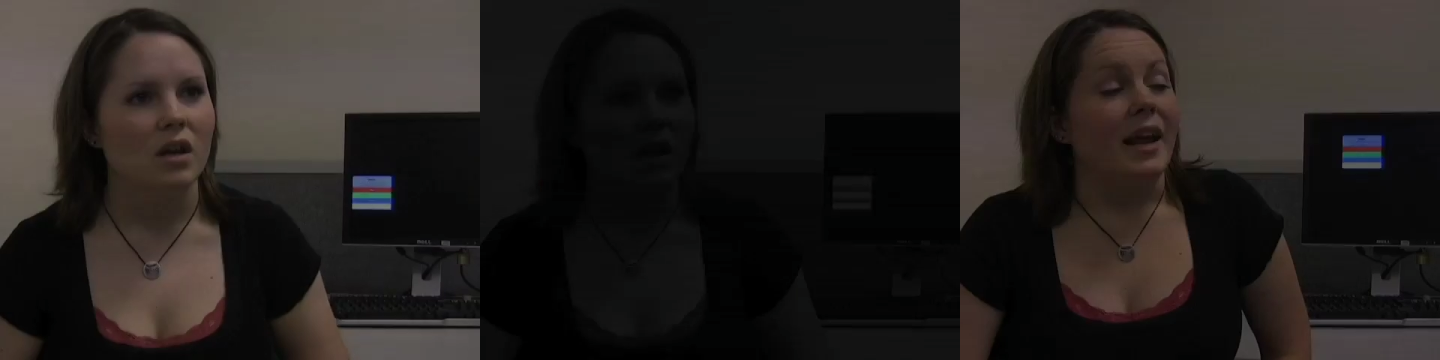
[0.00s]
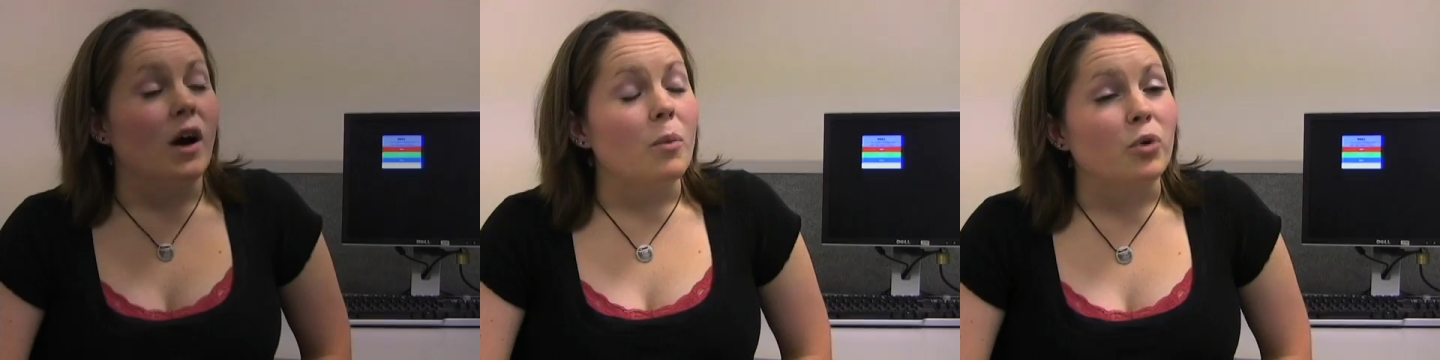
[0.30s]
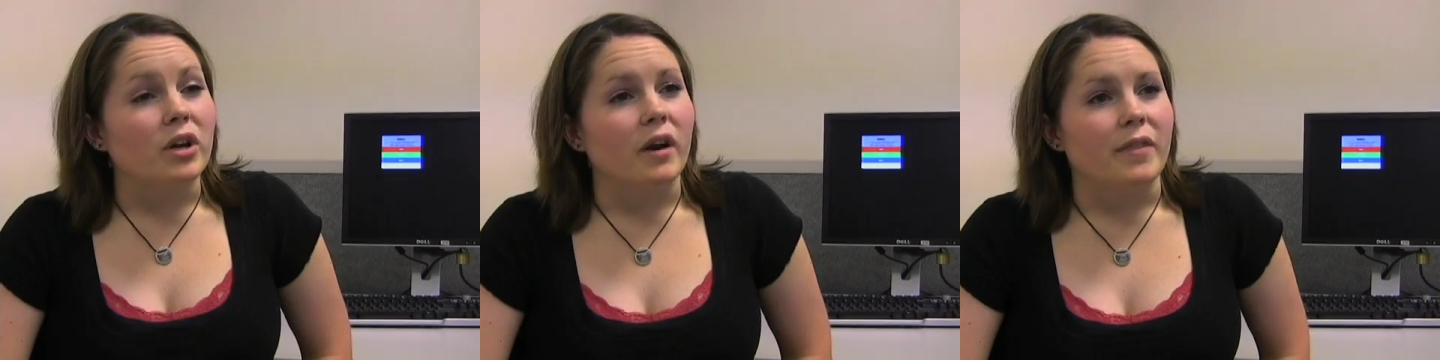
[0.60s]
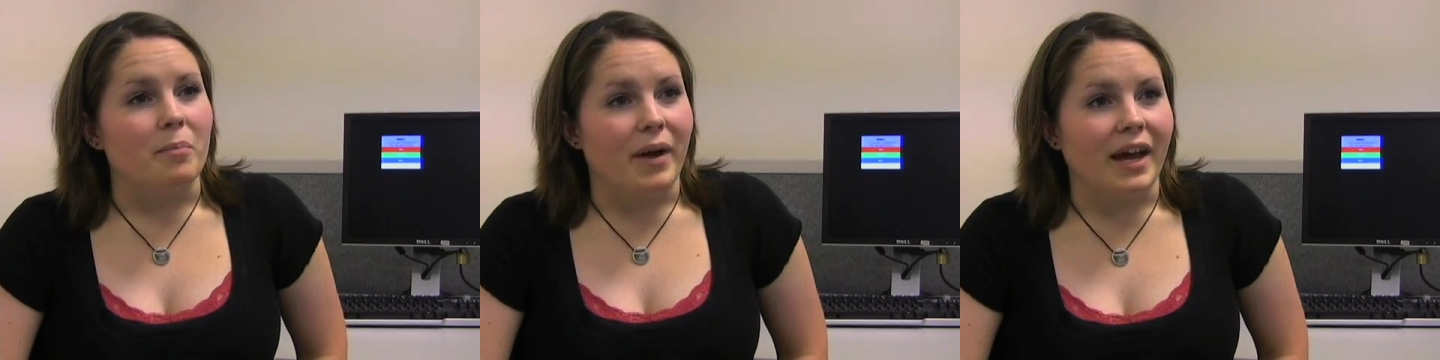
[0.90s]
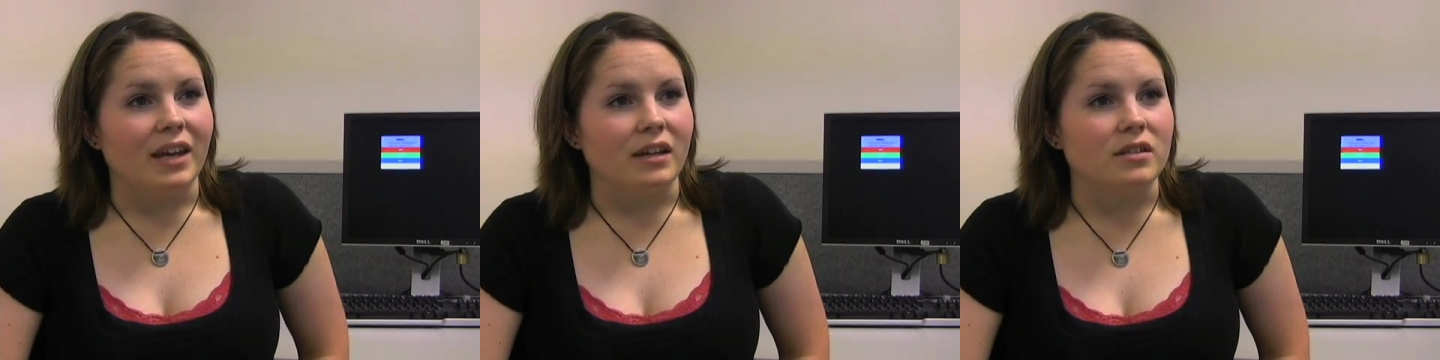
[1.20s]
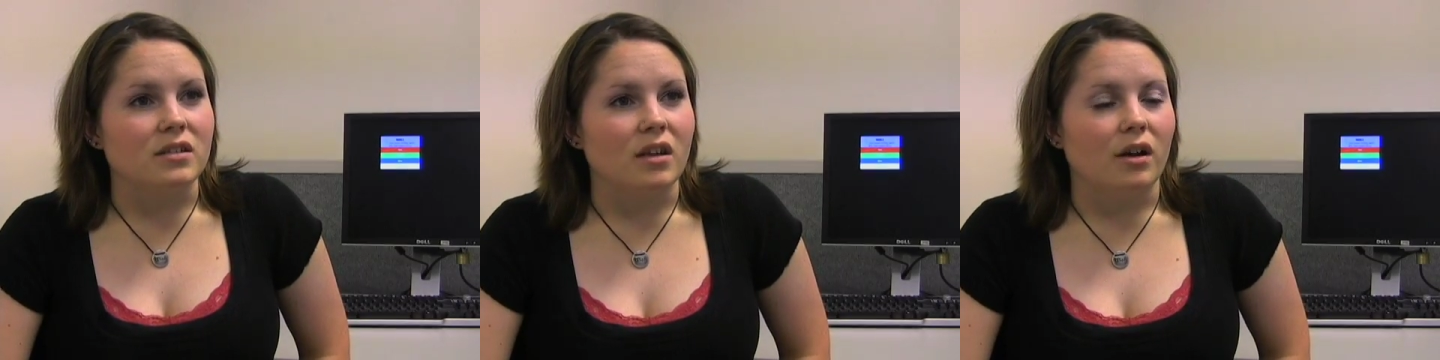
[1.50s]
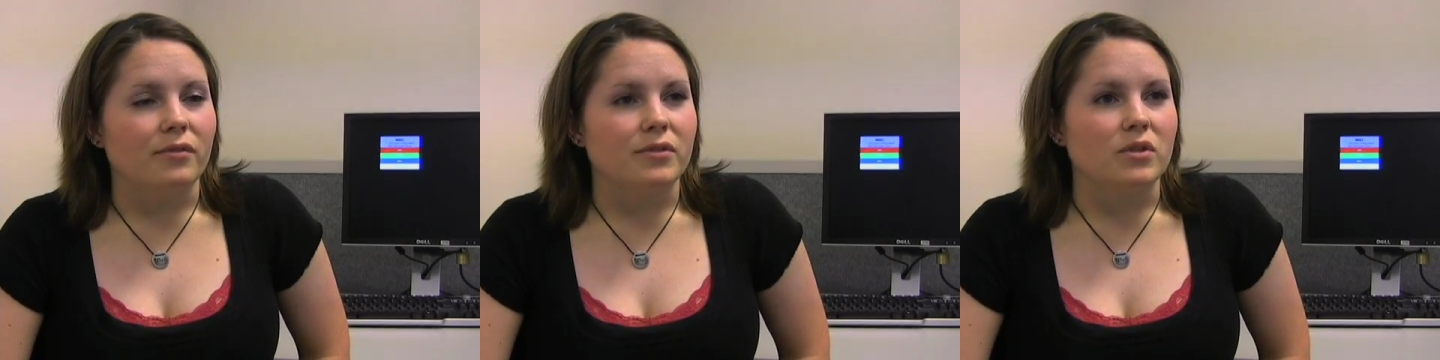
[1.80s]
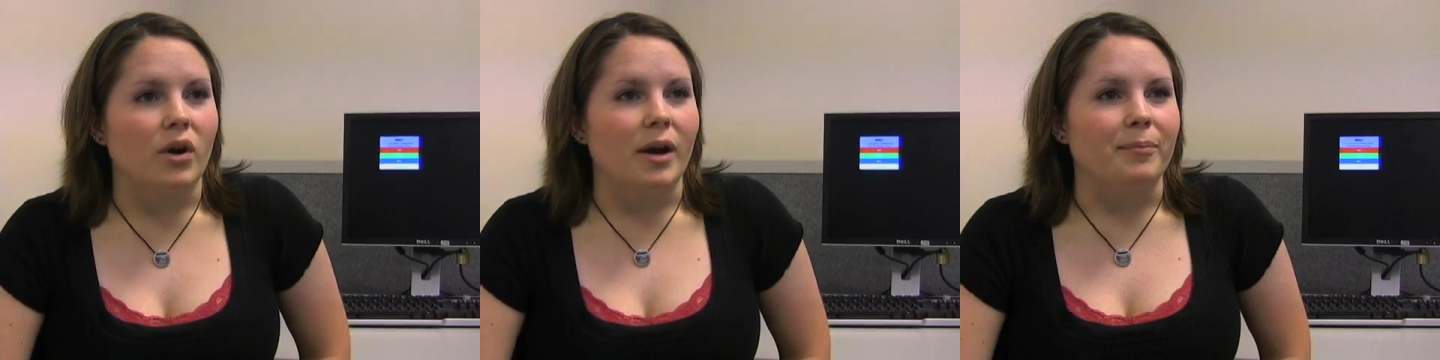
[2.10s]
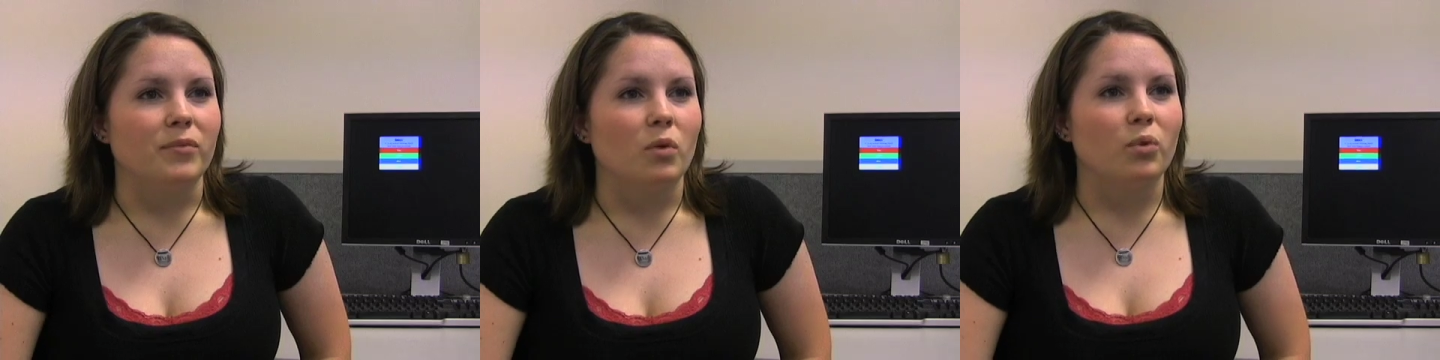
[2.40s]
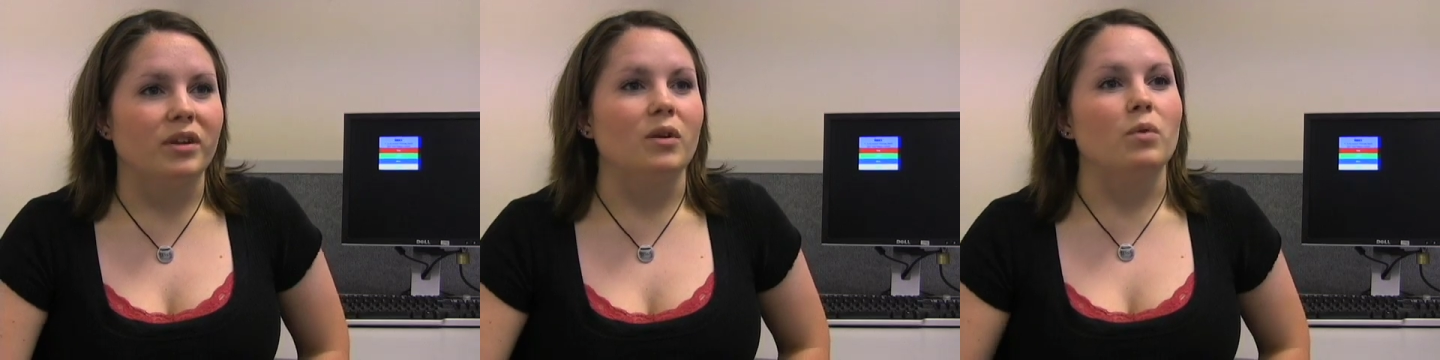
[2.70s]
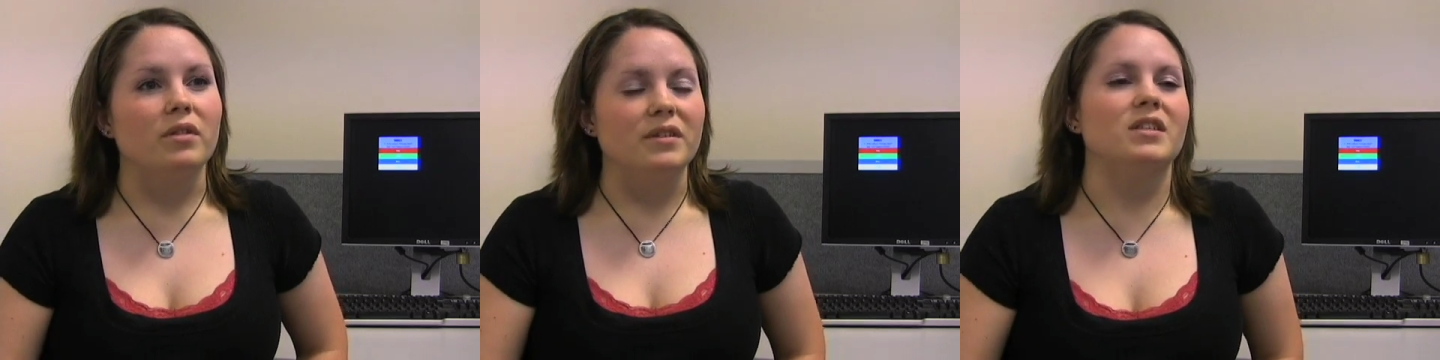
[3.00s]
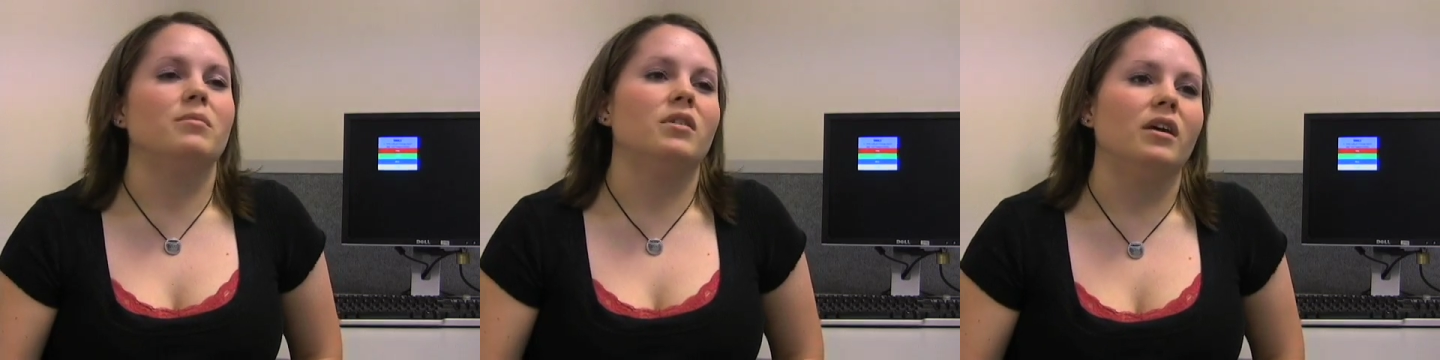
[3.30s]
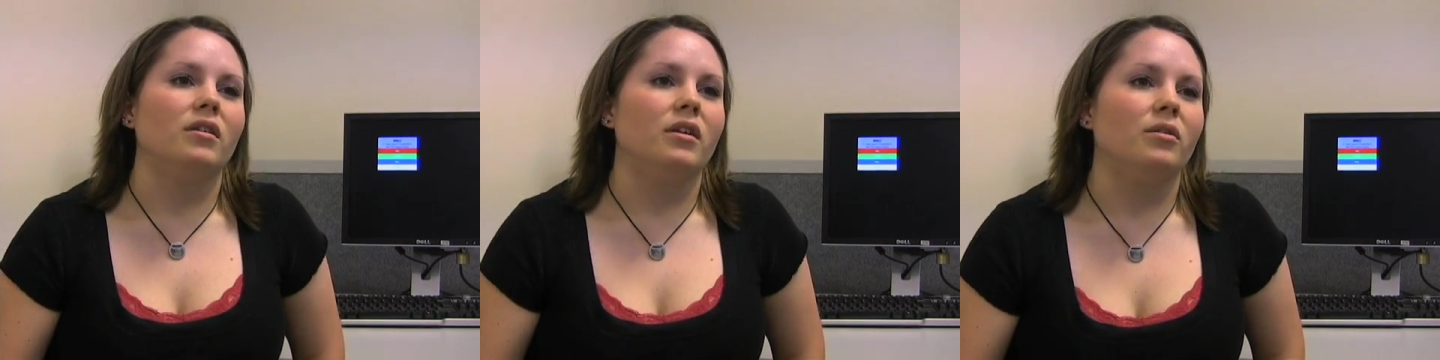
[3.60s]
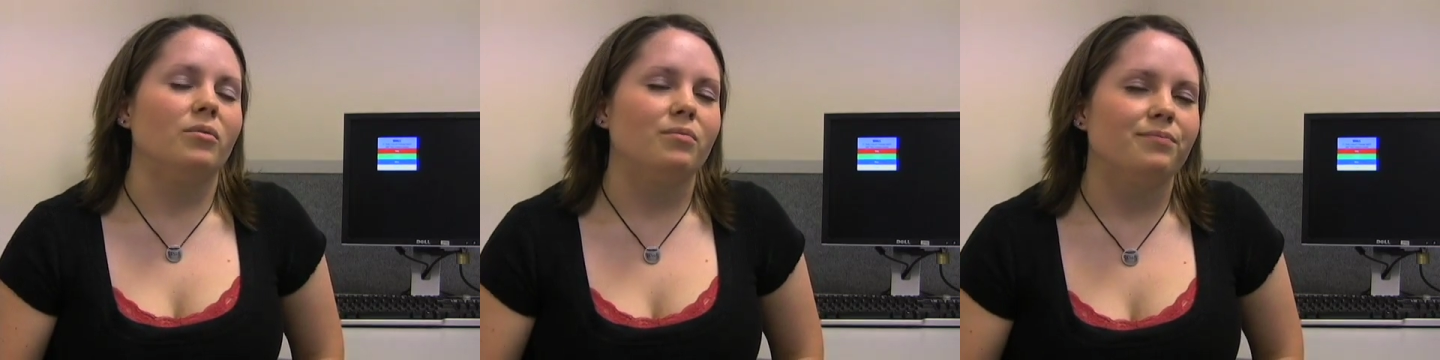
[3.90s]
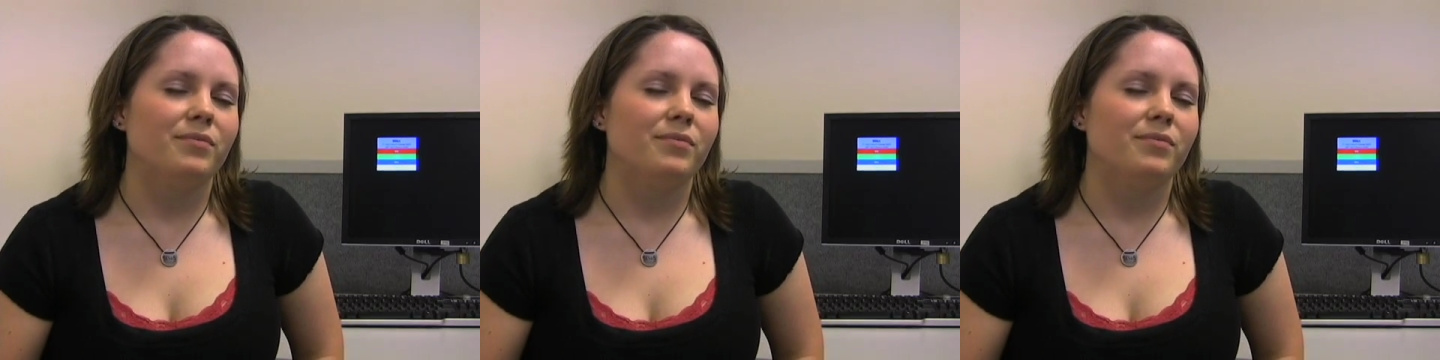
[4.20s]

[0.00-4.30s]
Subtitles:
Now I'm working on the back-end stuff, so I'm working with the simulator and